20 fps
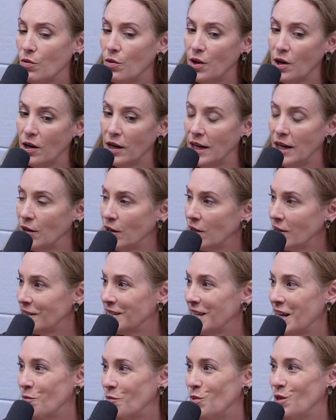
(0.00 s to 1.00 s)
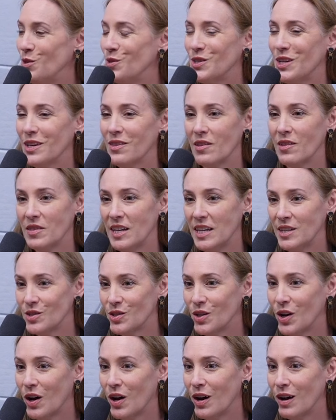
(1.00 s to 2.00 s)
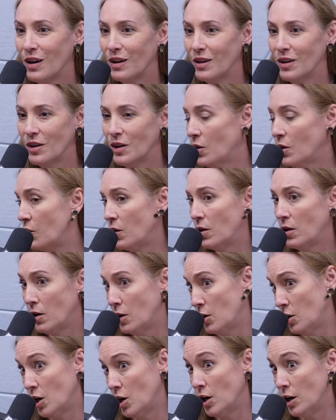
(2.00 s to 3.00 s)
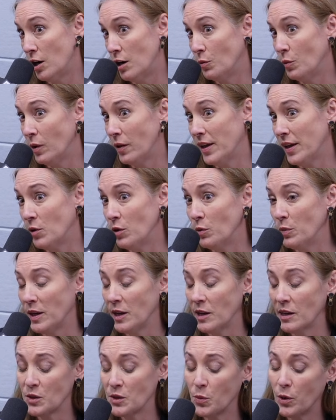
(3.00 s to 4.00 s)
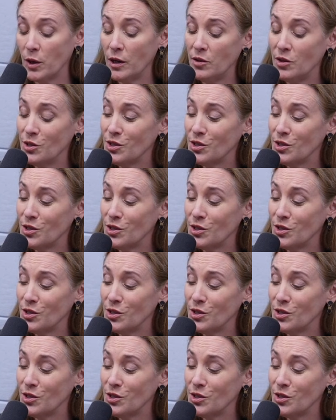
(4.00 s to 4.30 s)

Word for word: they're hearing the same music that they saw or, or, or heard while they were being exploited.